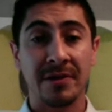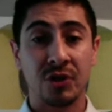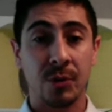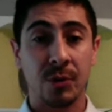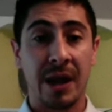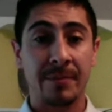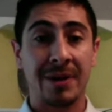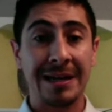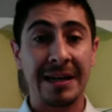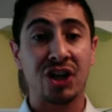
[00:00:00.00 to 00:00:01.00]
to
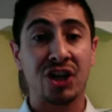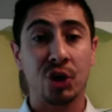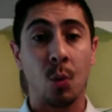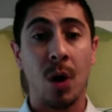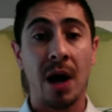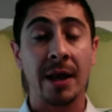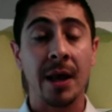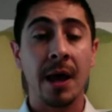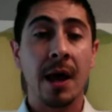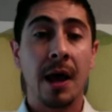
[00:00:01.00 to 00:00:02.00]
everybody nationwide,
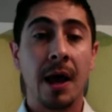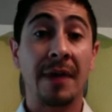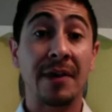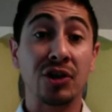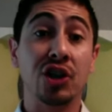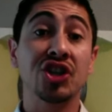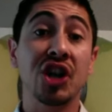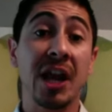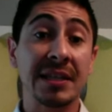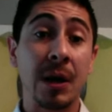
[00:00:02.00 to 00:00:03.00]
there's a good
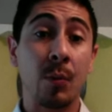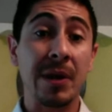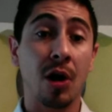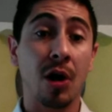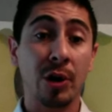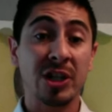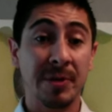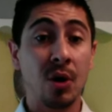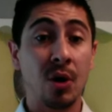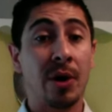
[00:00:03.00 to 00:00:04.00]
chance that we are going to
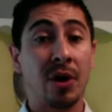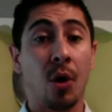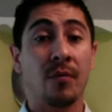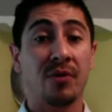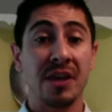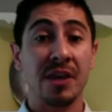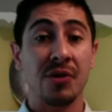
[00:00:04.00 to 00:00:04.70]
be going over the